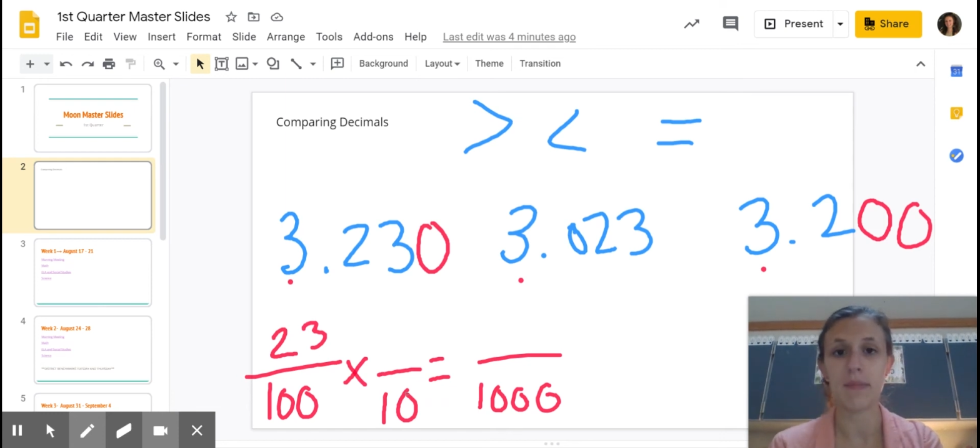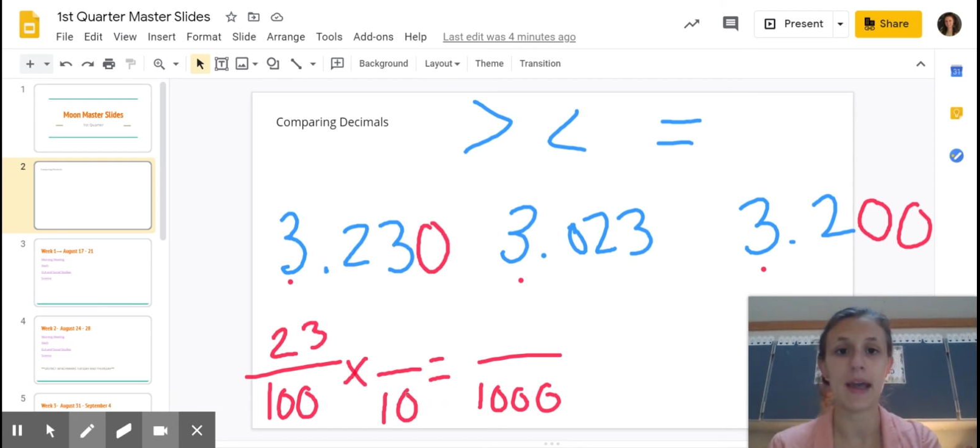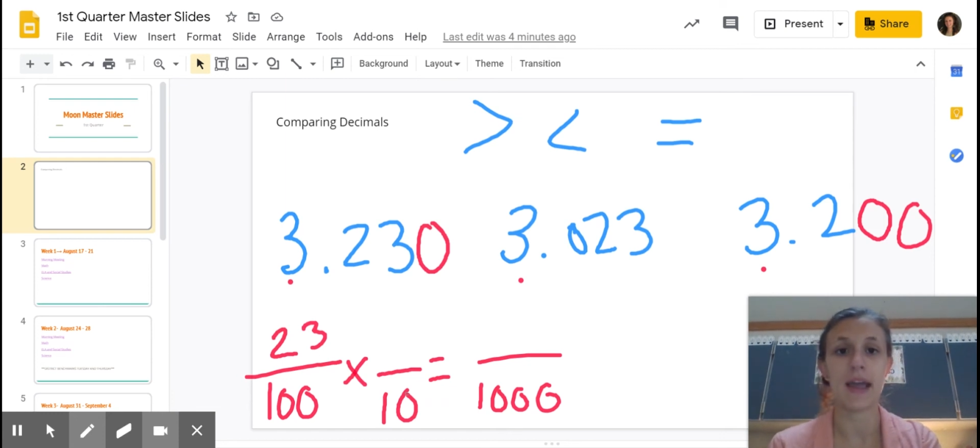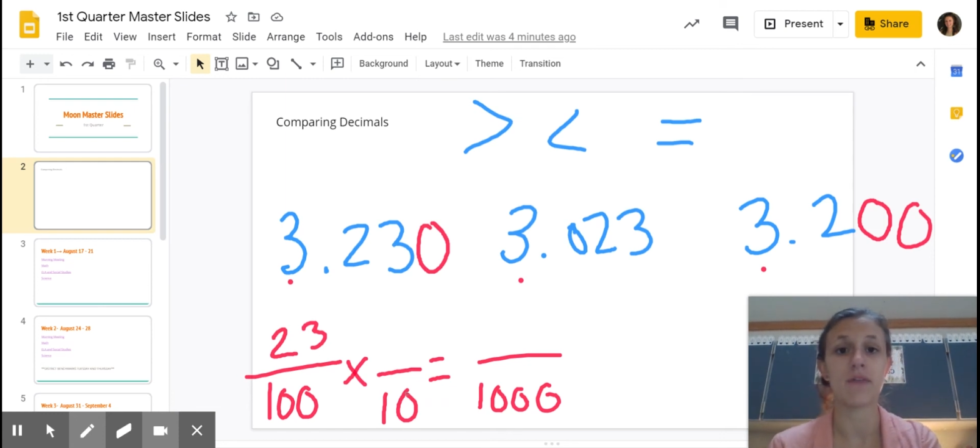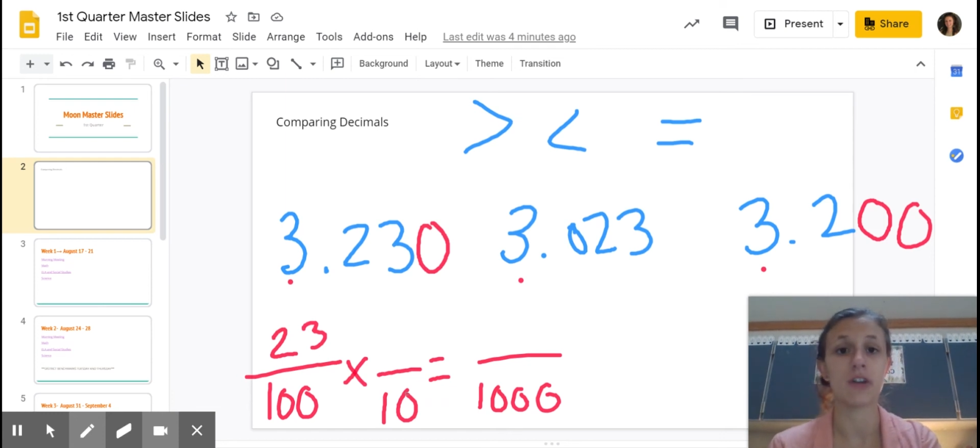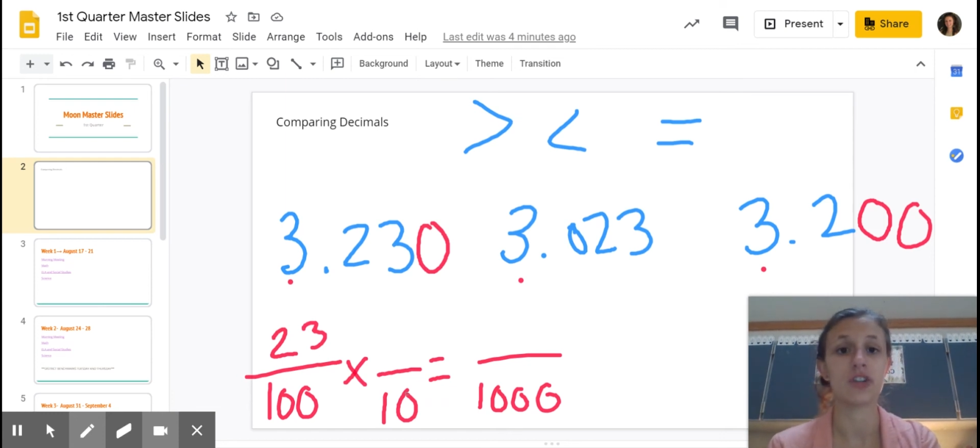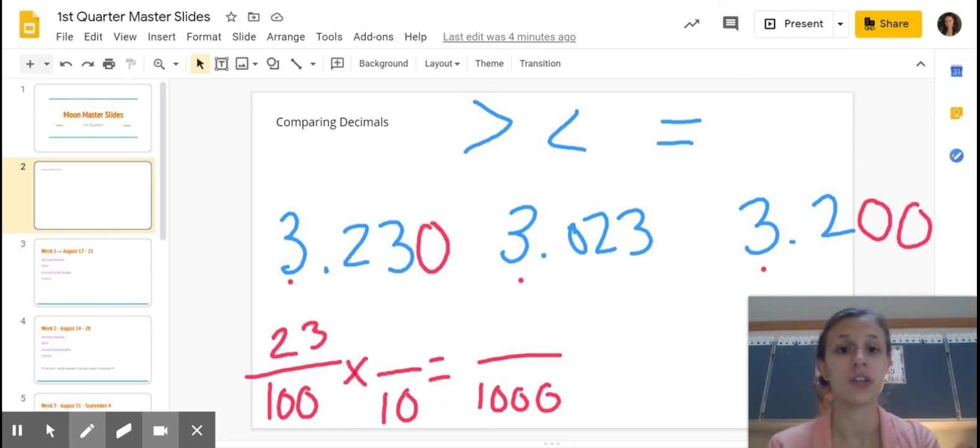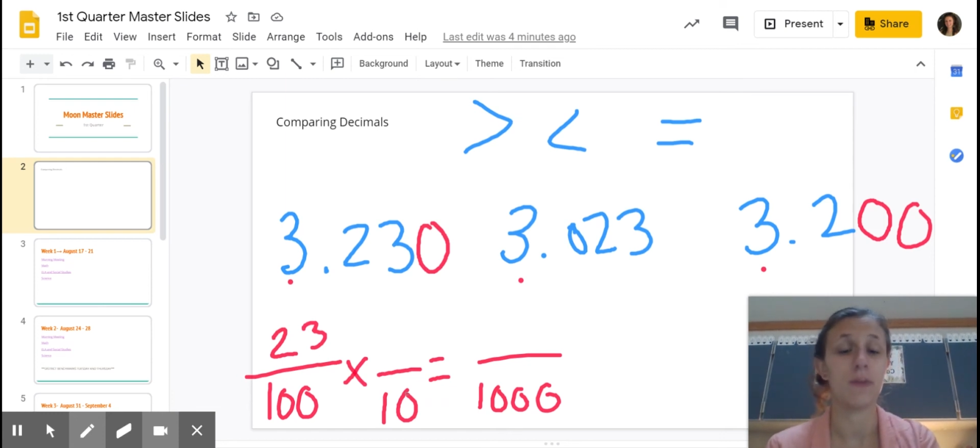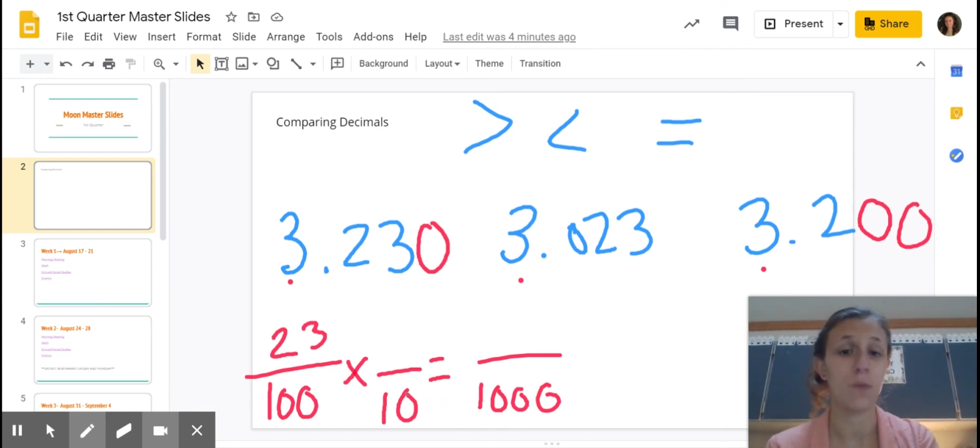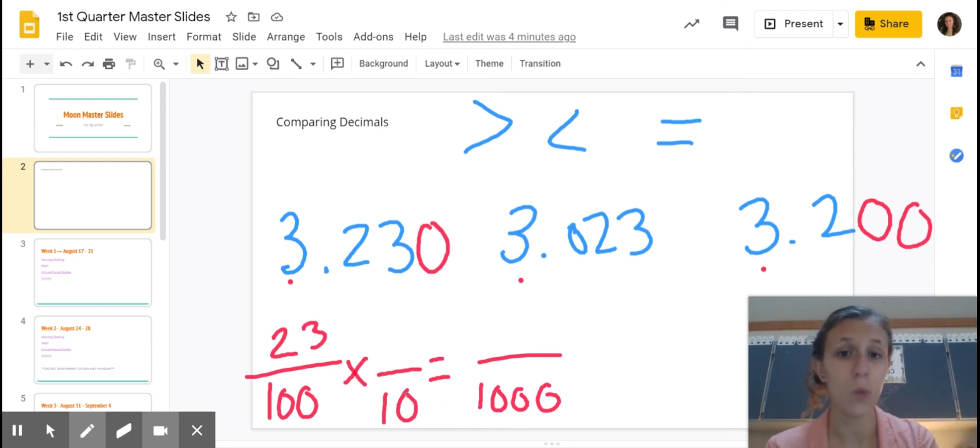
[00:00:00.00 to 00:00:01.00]
by a
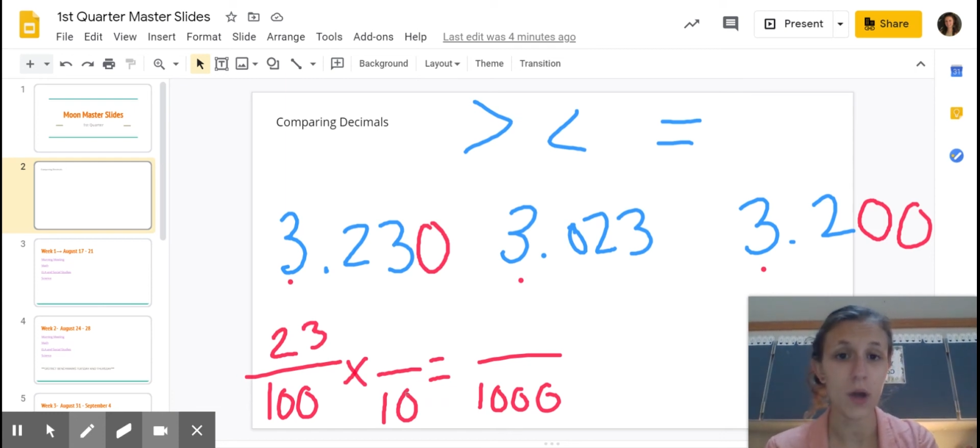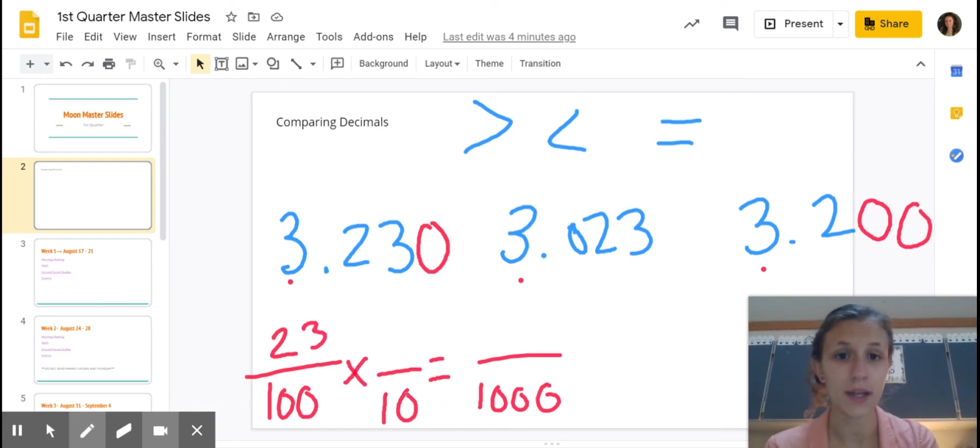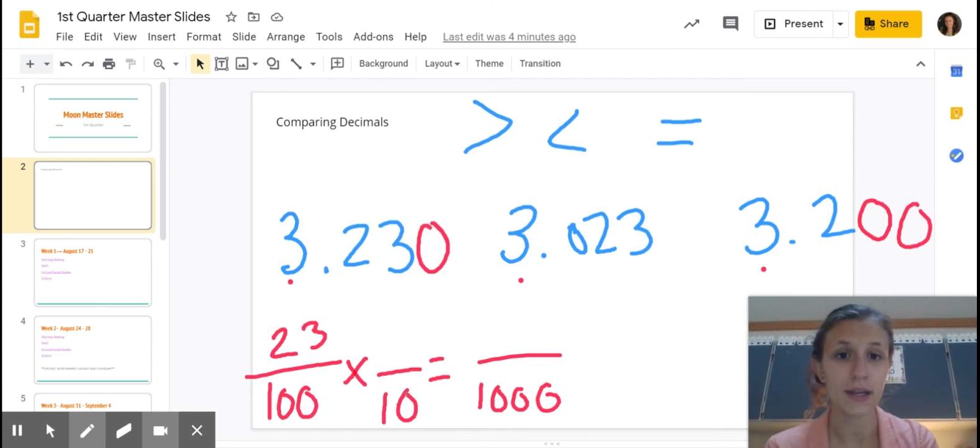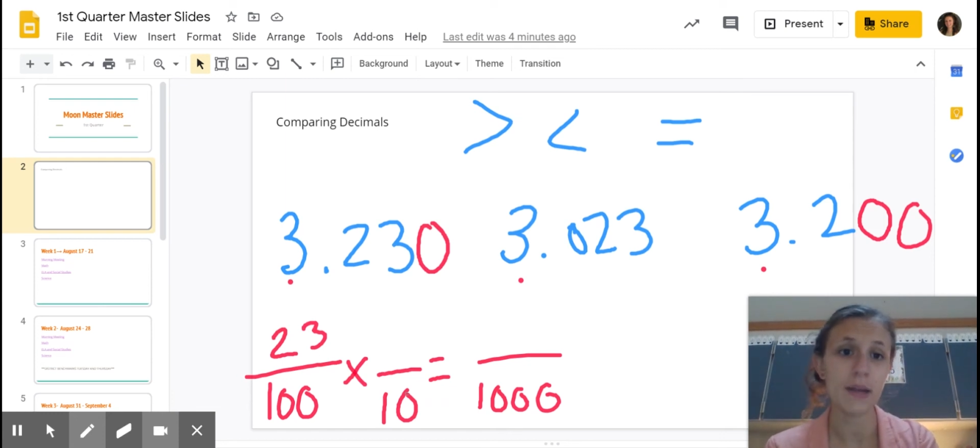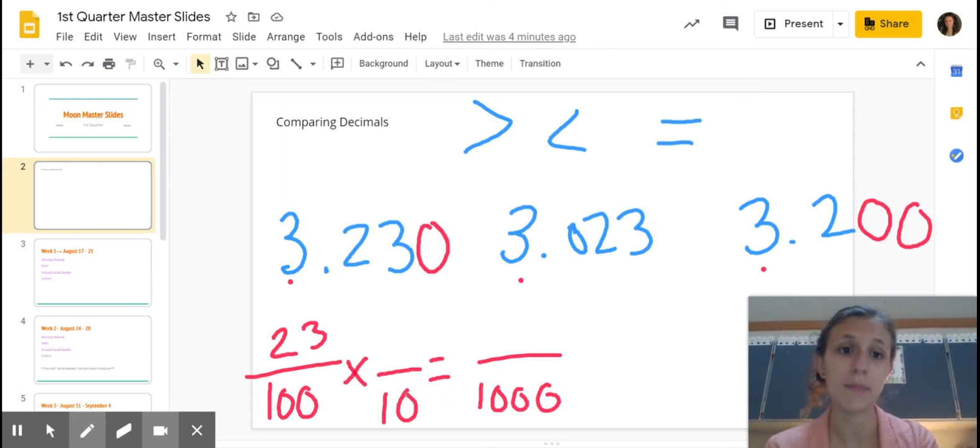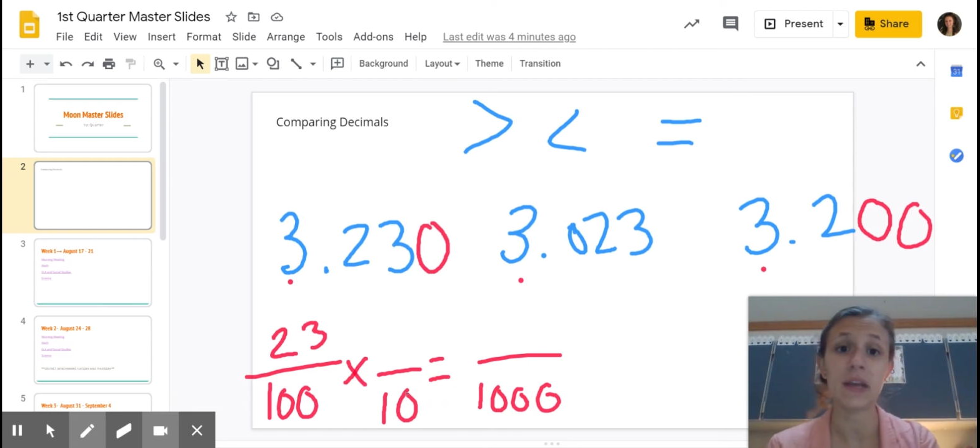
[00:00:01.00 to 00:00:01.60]
version of 1,